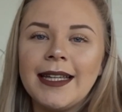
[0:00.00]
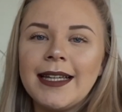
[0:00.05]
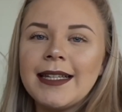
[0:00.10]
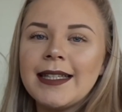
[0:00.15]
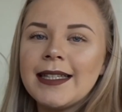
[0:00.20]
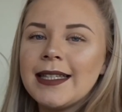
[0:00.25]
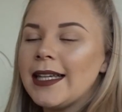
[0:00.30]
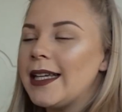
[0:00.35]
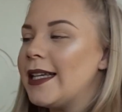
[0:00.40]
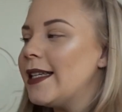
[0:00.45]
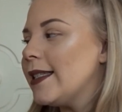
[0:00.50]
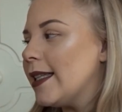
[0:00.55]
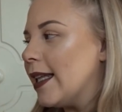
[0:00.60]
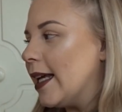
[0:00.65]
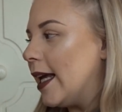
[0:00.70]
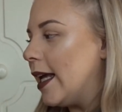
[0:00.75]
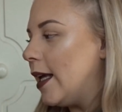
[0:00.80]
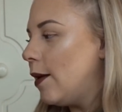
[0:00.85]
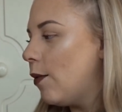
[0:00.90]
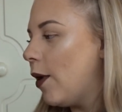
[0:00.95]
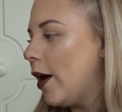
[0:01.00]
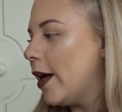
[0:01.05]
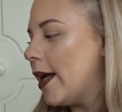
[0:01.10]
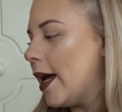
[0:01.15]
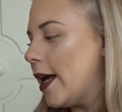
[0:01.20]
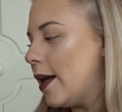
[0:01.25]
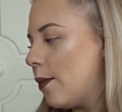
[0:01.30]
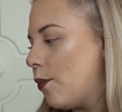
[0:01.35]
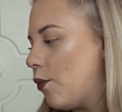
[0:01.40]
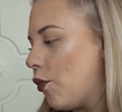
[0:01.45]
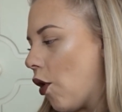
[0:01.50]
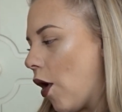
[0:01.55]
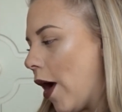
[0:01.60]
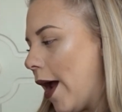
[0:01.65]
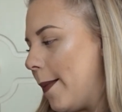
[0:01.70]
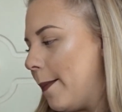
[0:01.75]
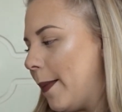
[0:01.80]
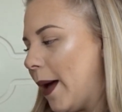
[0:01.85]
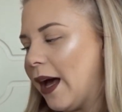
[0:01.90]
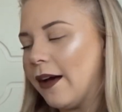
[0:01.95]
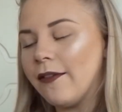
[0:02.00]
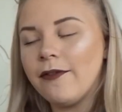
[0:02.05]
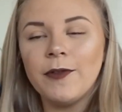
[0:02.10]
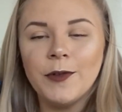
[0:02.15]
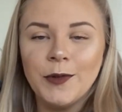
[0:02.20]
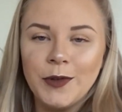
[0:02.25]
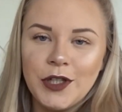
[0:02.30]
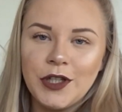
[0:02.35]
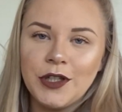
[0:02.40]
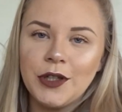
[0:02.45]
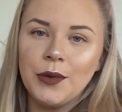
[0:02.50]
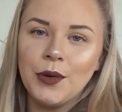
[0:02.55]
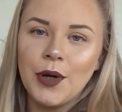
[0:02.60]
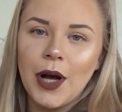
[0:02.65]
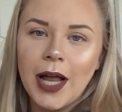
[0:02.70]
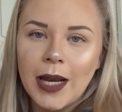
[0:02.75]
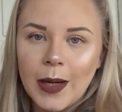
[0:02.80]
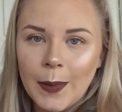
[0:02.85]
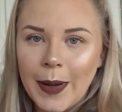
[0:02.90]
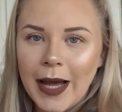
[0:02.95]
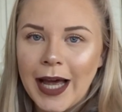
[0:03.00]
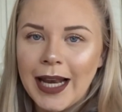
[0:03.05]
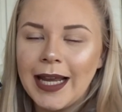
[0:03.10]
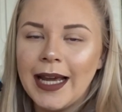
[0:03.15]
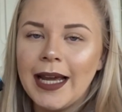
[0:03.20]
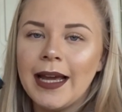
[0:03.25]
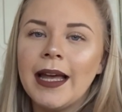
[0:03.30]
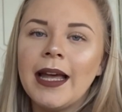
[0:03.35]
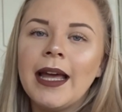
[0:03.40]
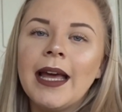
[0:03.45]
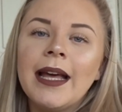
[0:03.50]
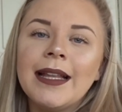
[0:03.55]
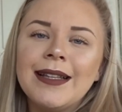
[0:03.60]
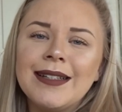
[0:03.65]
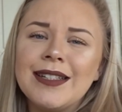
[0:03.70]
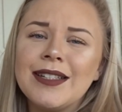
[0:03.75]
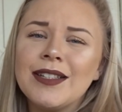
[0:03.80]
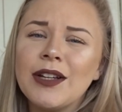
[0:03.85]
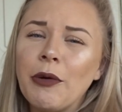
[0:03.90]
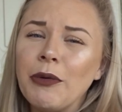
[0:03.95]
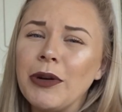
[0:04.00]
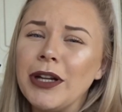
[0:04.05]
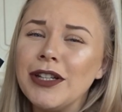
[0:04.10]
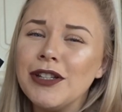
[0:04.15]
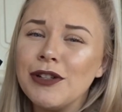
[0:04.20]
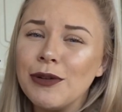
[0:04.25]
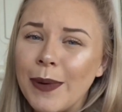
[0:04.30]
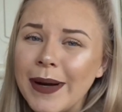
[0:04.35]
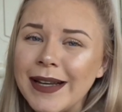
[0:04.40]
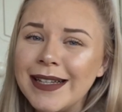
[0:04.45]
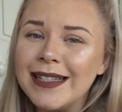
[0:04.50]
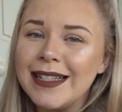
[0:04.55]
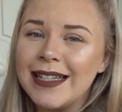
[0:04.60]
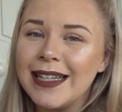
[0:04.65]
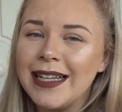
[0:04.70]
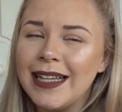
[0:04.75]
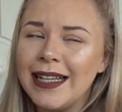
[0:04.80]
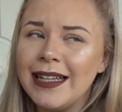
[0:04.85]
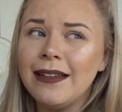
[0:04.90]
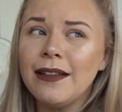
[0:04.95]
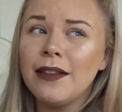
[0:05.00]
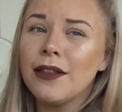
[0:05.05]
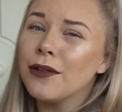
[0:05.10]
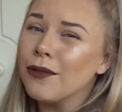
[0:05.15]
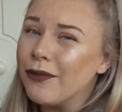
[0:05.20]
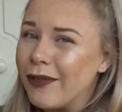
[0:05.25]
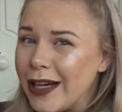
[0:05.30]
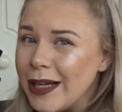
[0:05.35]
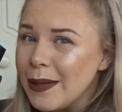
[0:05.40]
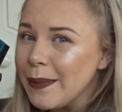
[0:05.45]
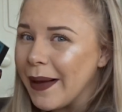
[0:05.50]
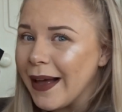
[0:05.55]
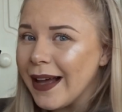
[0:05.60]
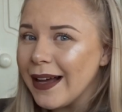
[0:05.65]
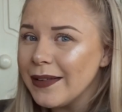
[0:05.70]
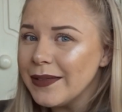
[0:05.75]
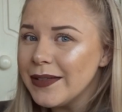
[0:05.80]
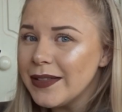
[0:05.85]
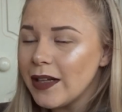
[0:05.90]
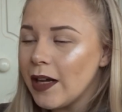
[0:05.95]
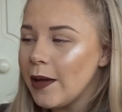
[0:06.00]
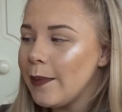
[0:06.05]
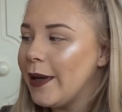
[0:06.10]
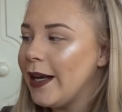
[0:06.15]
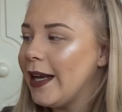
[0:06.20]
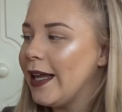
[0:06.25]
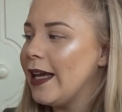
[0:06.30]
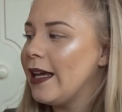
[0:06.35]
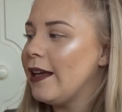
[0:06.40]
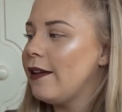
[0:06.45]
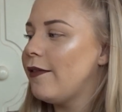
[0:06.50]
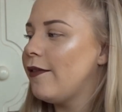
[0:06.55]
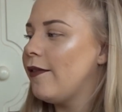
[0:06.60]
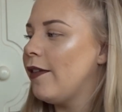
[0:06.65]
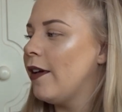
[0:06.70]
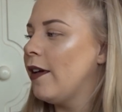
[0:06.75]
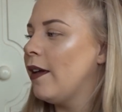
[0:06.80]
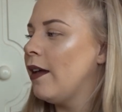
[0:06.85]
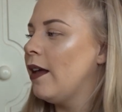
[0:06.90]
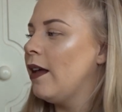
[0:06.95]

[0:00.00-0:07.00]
this is the EYN Bright Matte 42 colour palette. This is only £23, I believe,